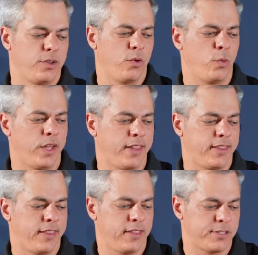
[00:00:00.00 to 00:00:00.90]

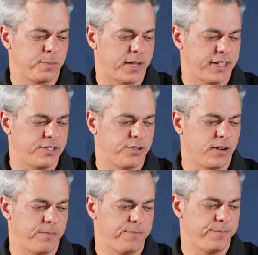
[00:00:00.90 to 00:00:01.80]
with the spiced
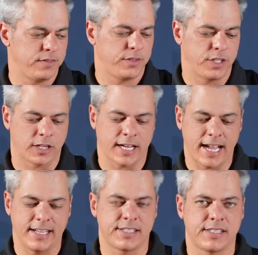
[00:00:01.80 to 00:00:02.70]
rum. They're
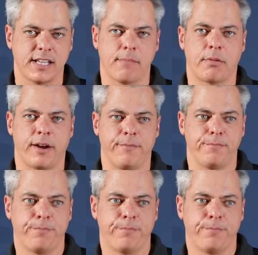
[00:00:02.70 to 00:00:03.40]
kind of separate.